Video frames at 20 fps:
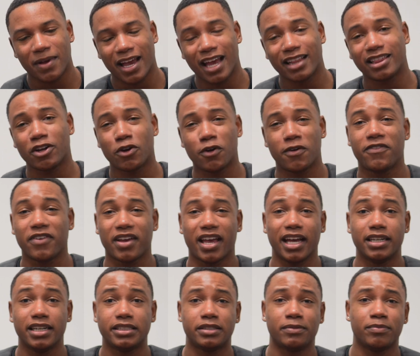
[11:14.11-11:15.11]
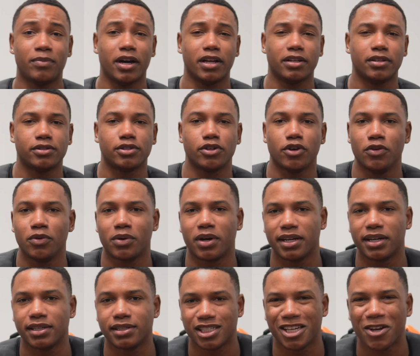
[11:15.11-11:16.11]
hit the notification button so you
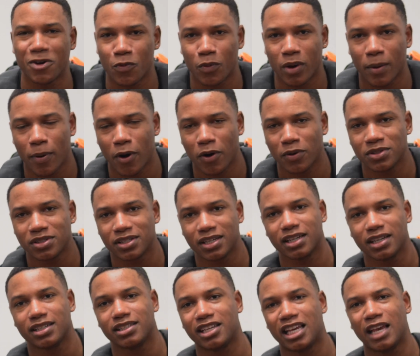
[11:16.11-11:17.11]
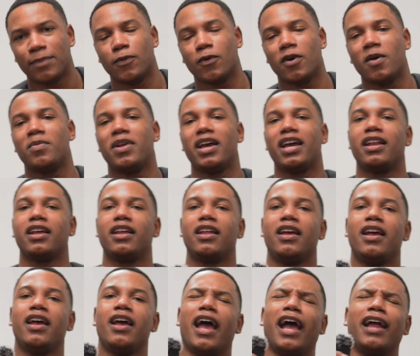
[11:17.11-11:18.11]
can see when we post things and keep you updated.
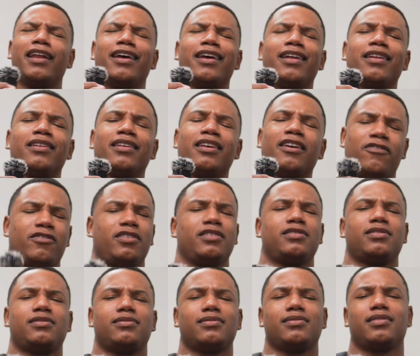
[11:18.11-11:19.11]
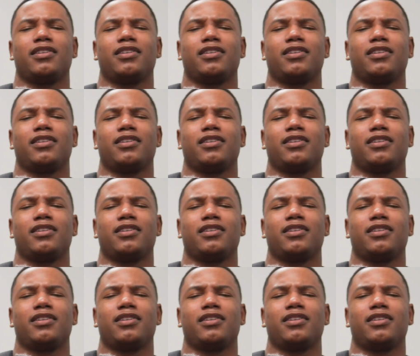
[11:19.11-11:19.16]
And then give this